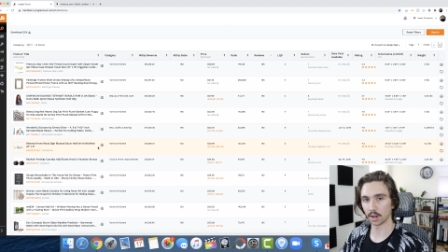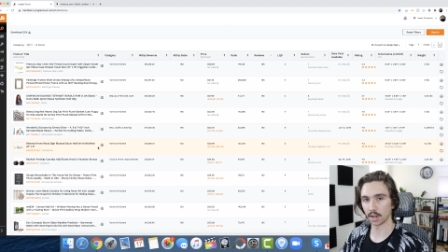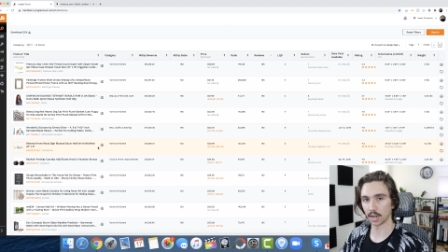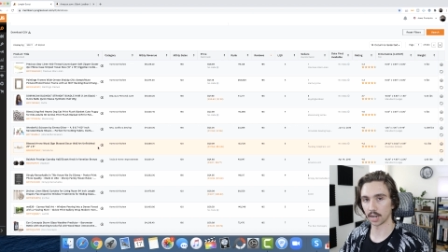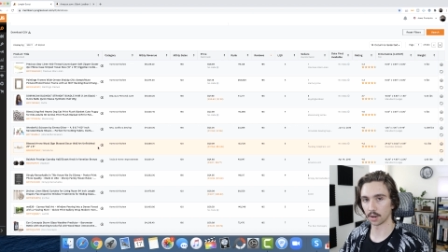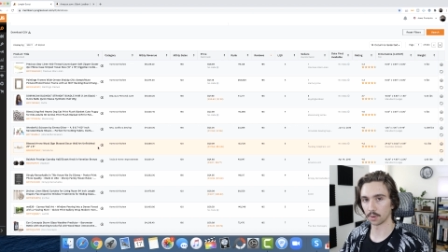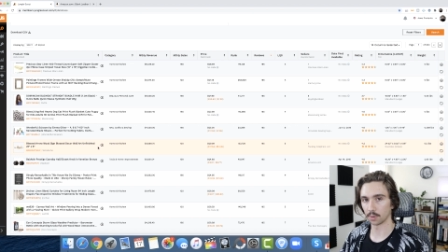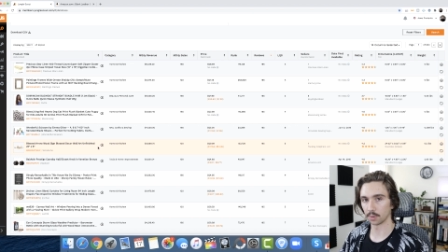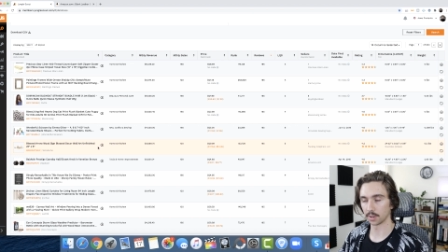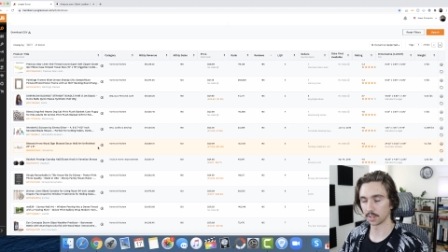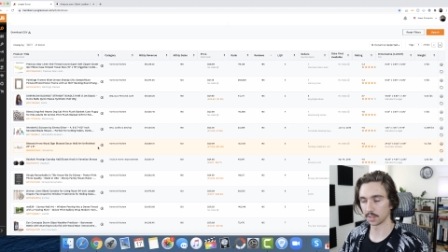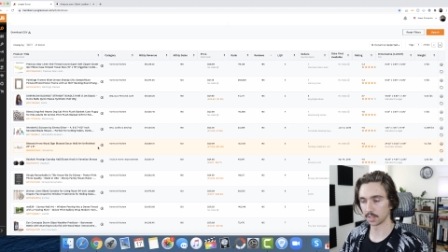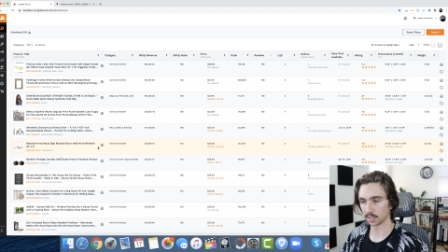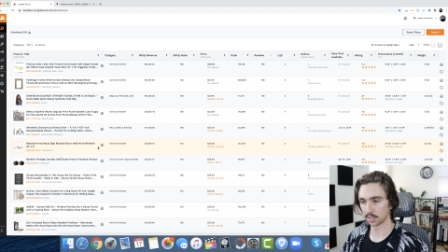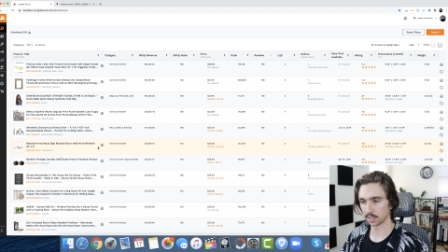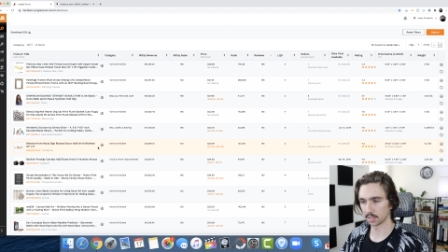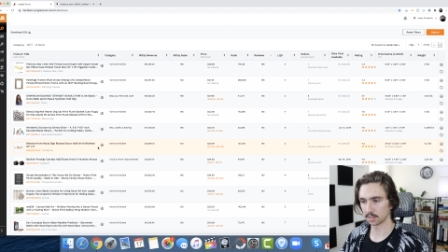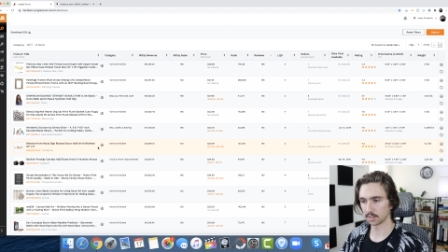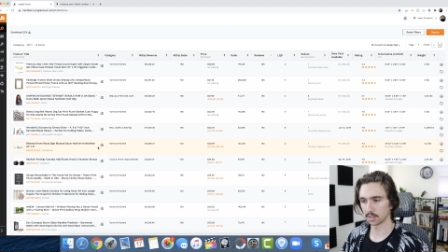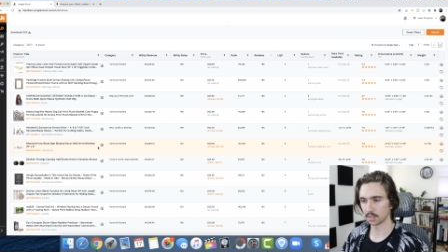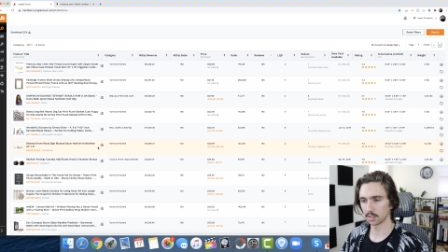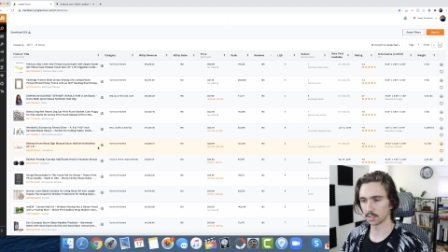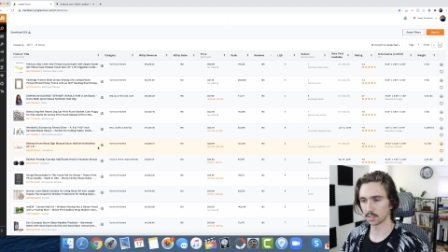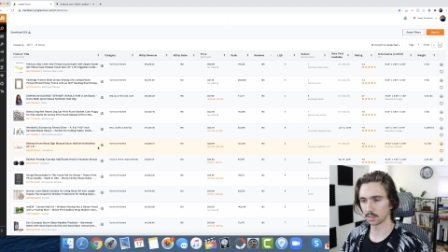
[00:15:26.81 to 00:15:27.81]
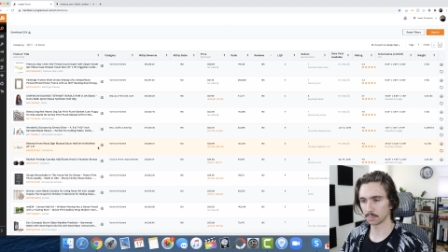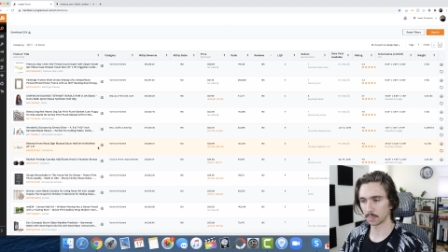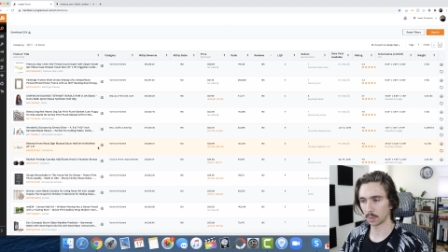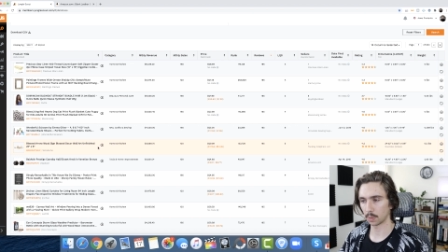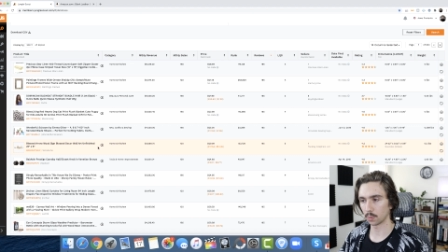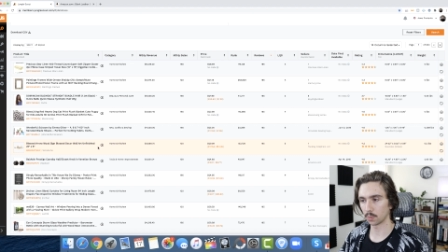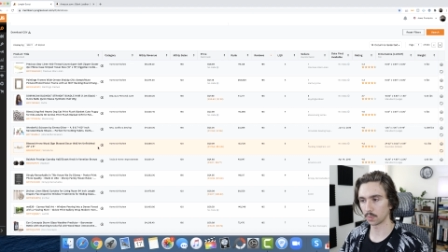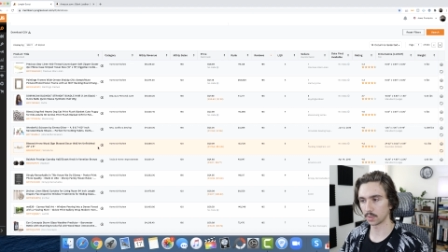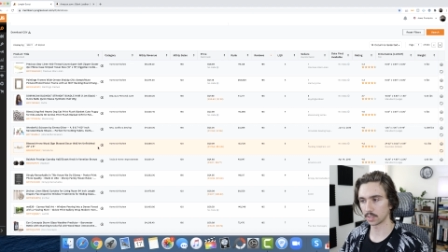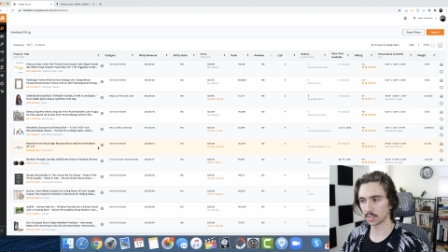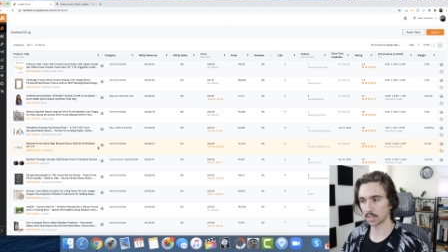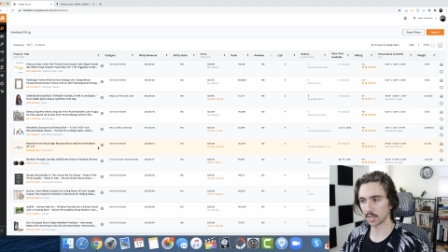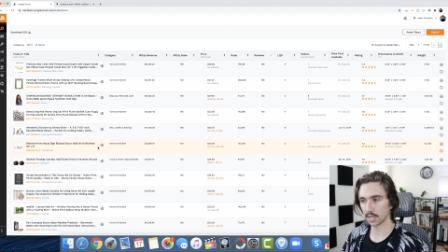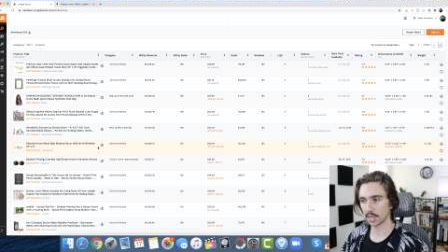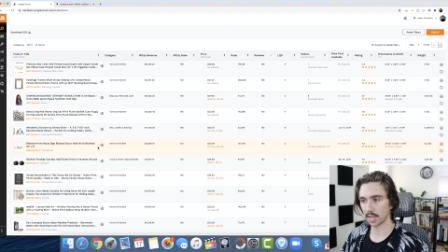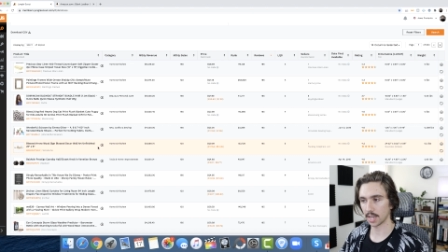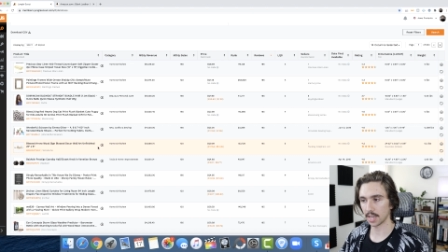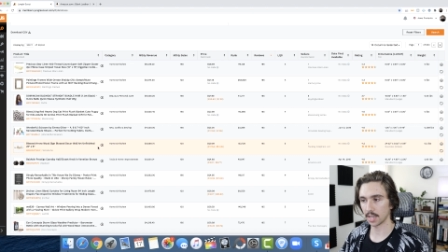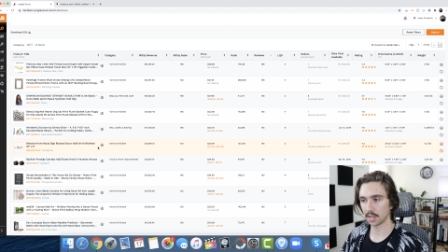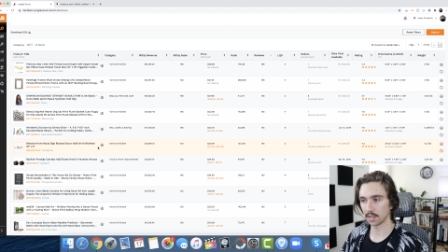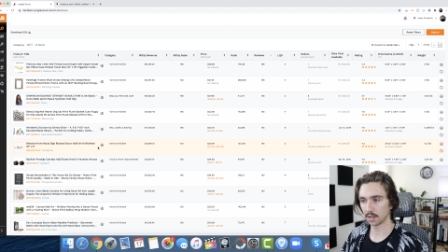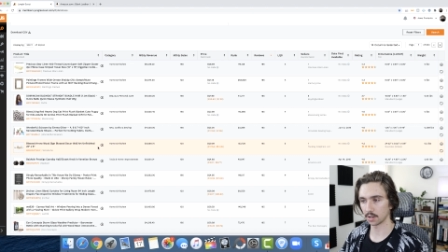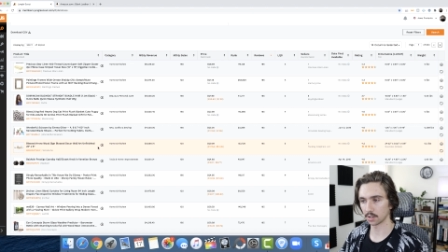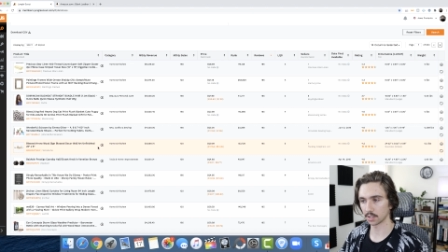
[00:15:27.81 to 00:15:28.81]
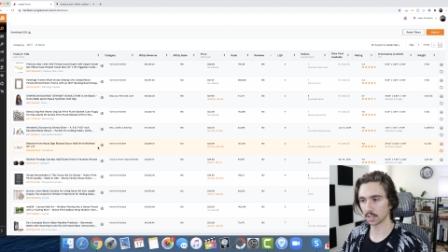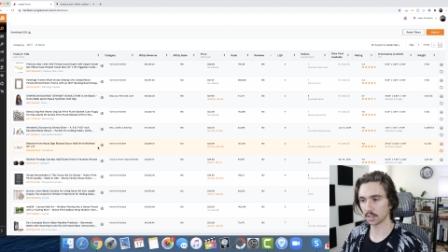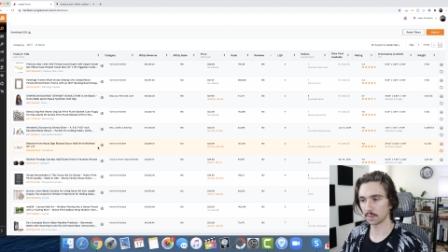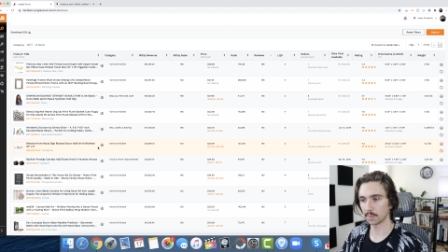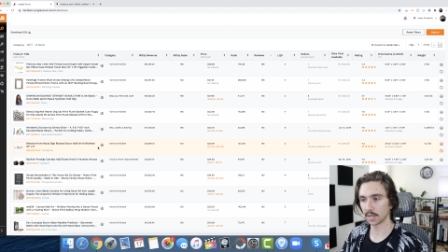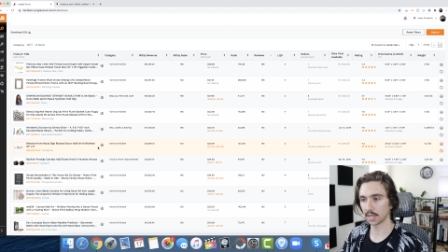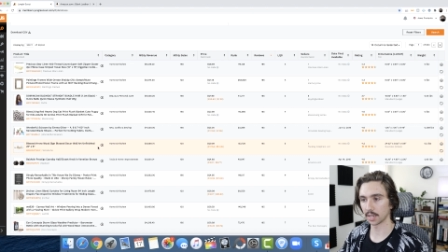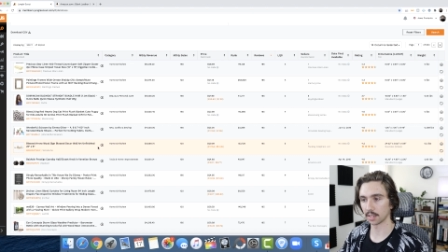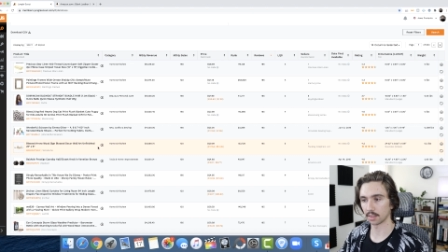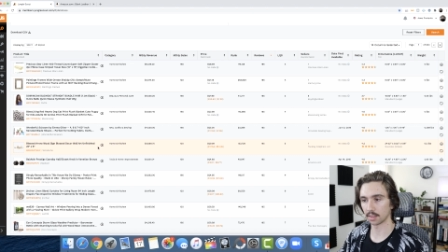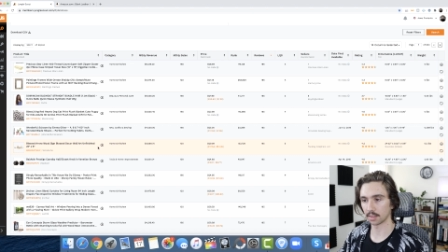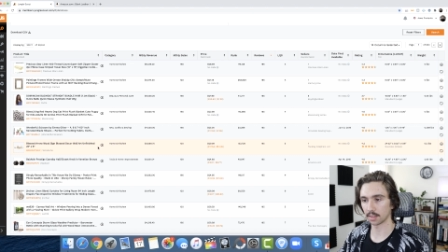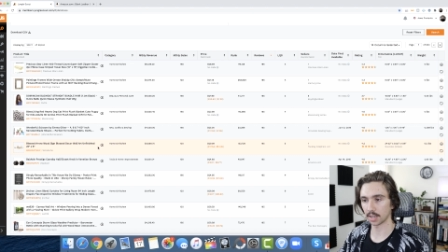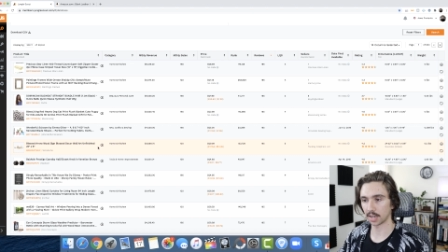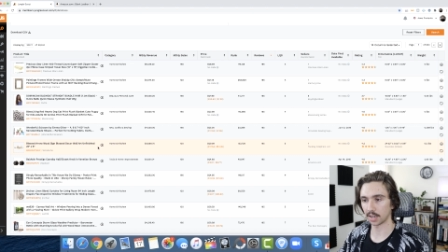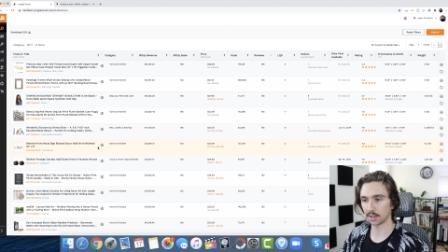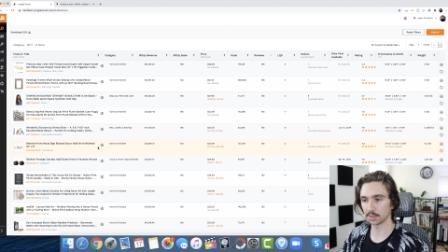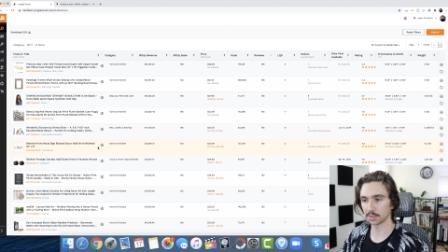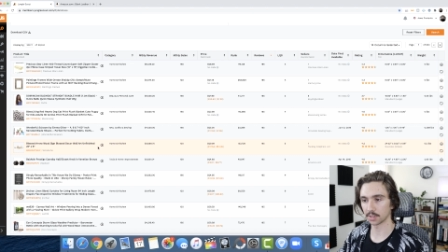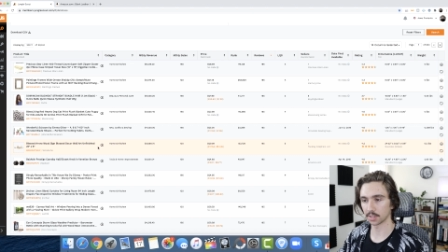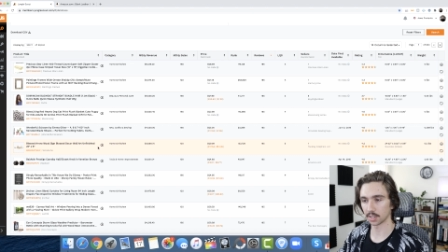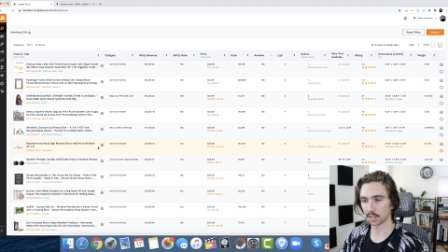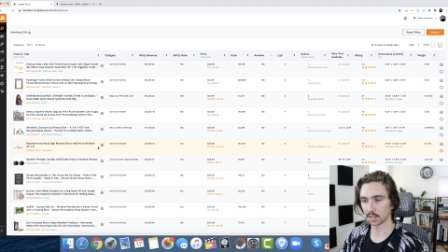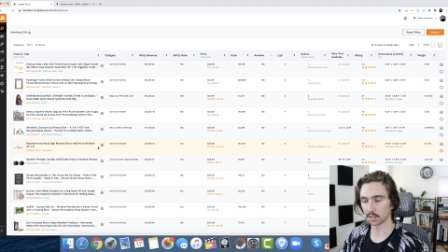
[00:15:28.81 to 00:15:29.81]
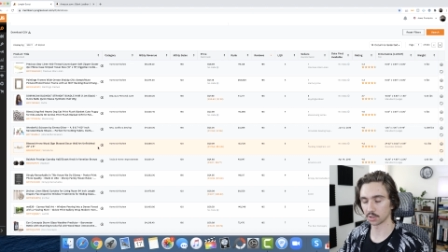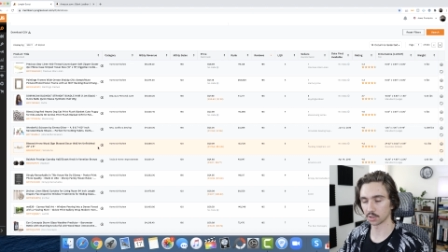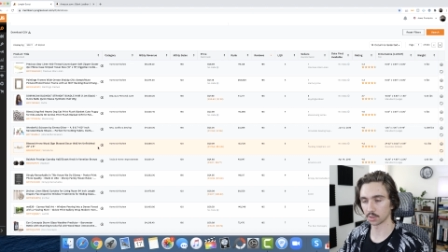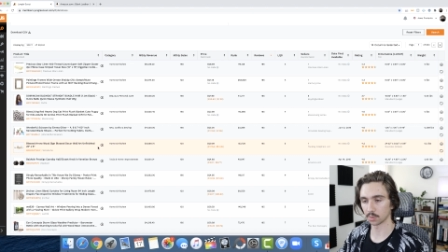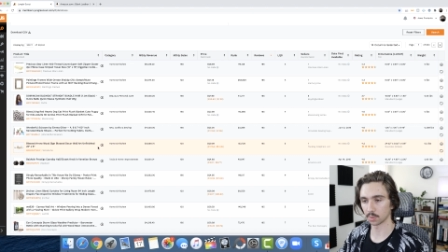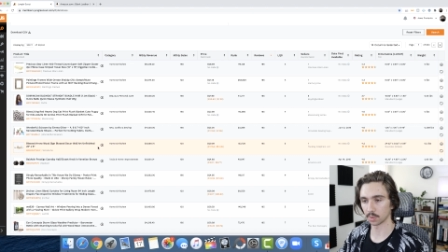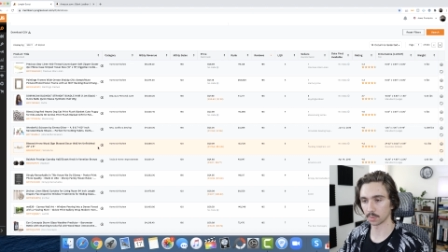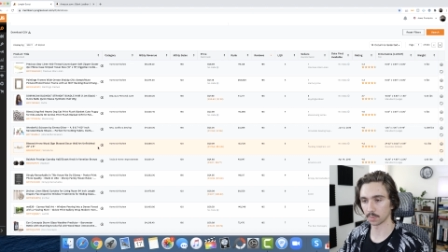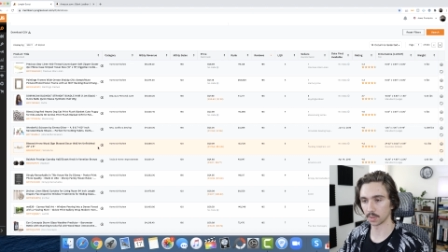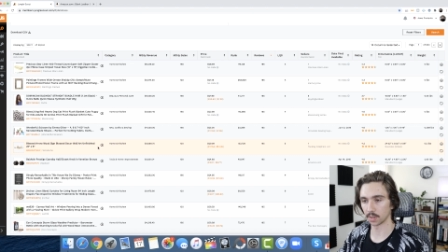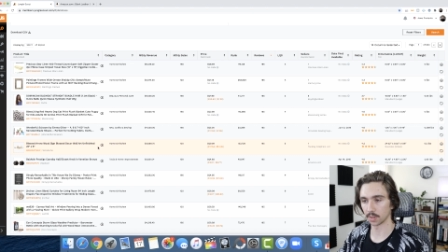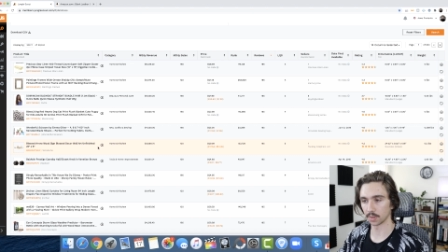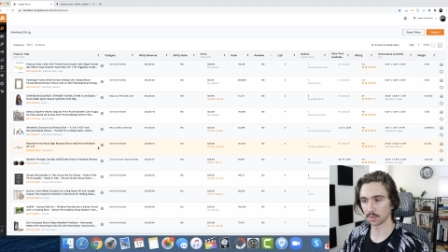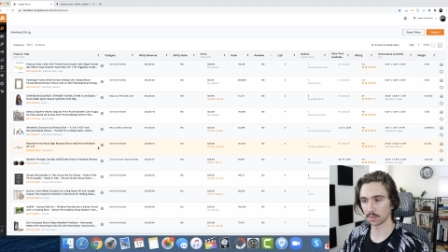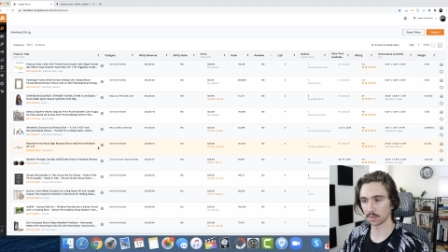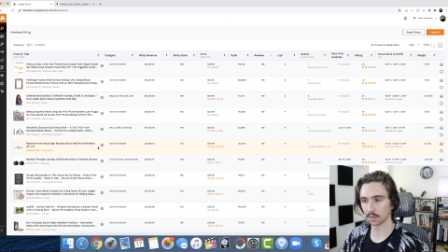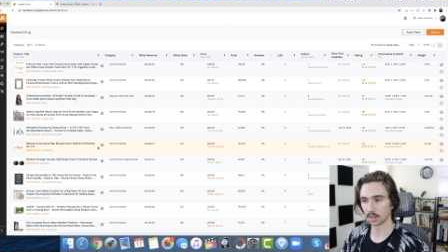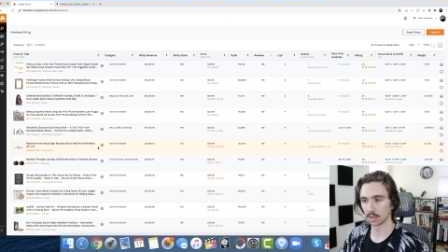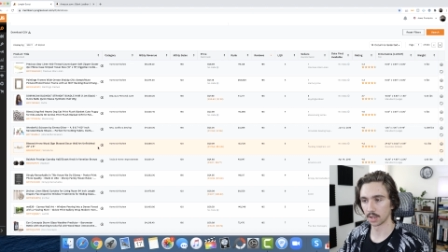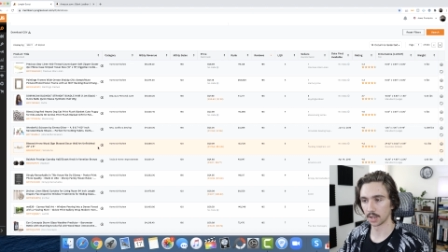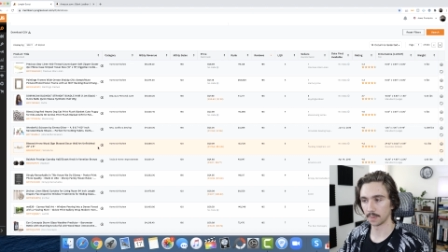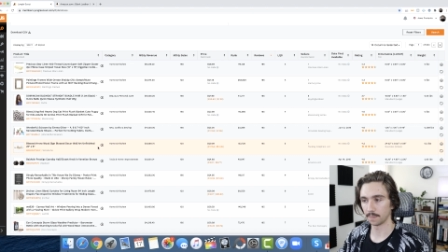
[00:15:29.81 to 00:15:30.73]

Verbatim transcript: out in the distance but when we say hey here's how to make a thousand dollars per month